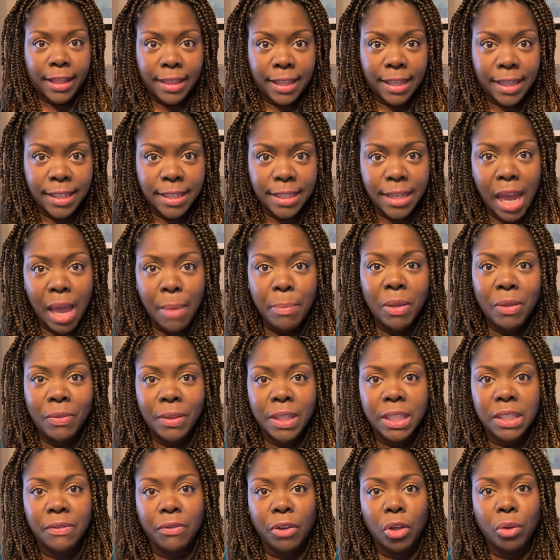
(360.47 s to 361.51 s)
the time of
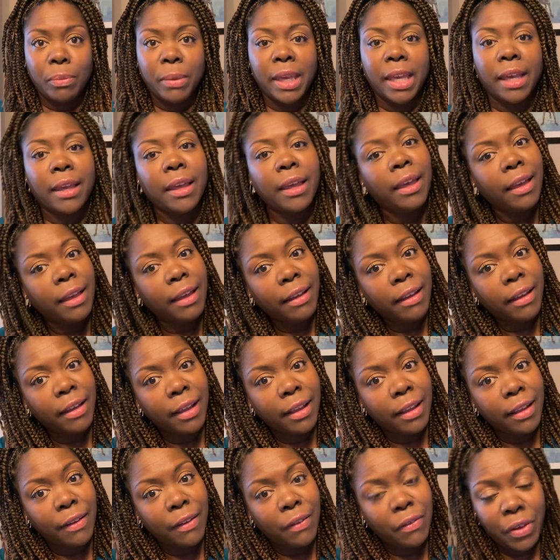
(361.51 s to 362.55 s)
this filming,
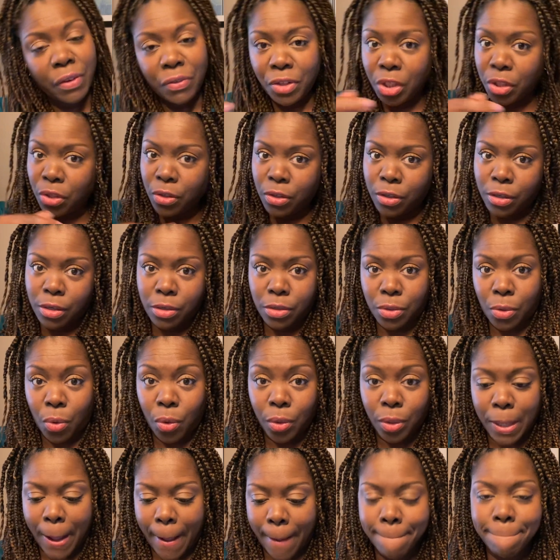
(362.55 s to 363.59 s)
52 years
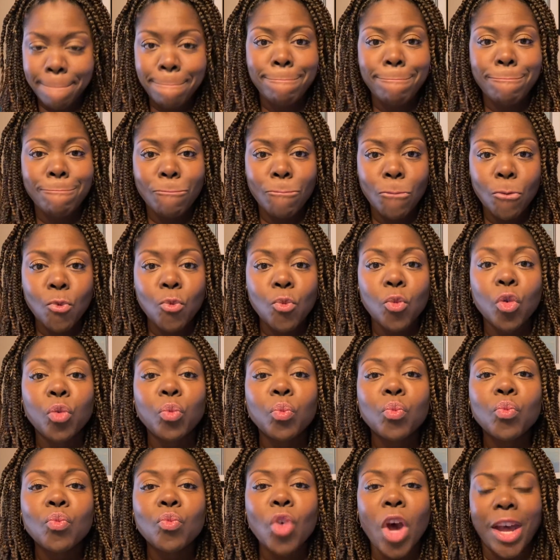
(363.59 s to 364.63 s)
old.
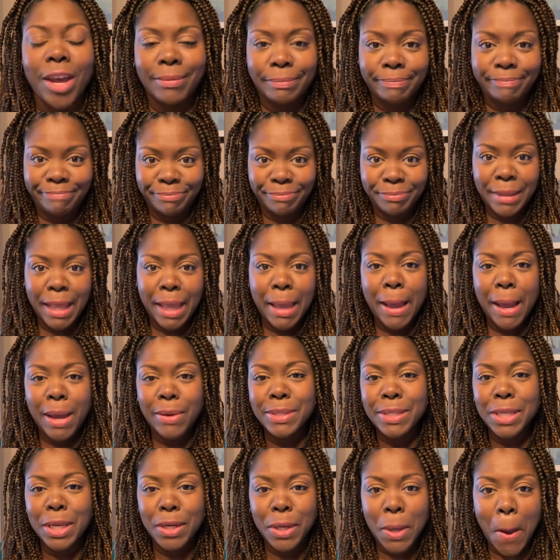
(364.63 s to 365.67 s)
Mwah. I
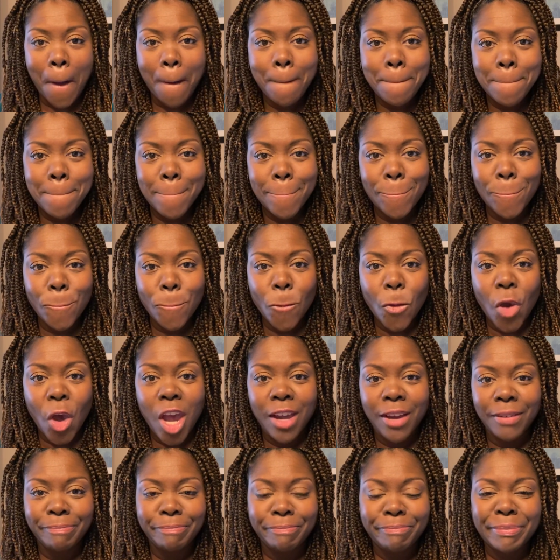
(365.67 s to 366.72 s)
was gonna go, mwah,
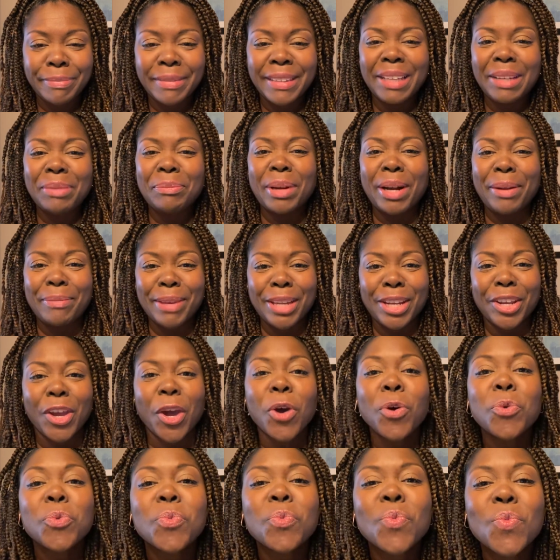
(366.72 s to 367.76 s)
but I'm gonna go,
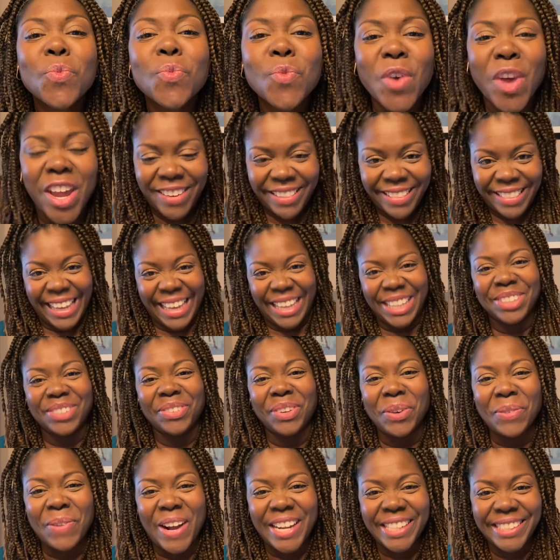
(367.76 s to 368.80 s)
mwah. Thanks
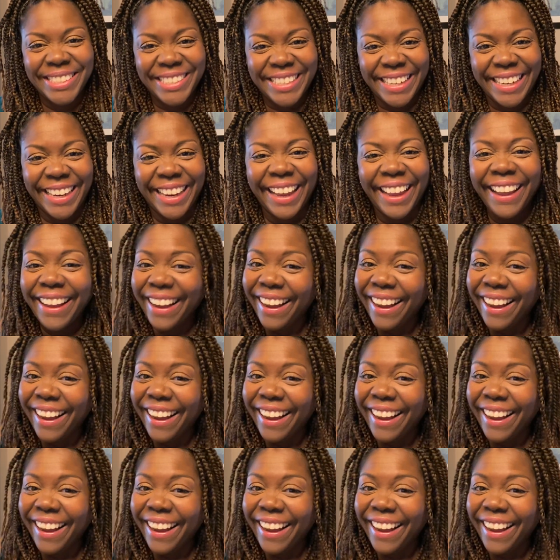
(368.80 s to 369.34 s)
for watching.